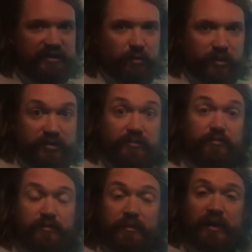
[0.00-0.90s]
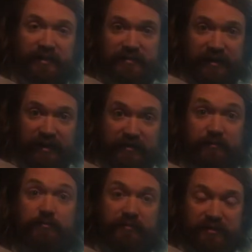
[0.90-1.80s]
source. In this case,
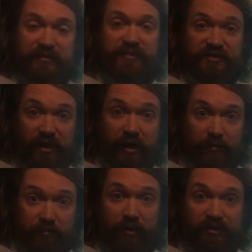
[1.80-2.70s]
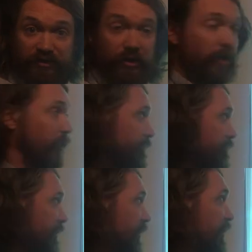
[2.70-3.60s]
this is a sun or a star.
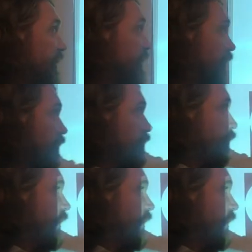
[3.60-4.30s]
Here we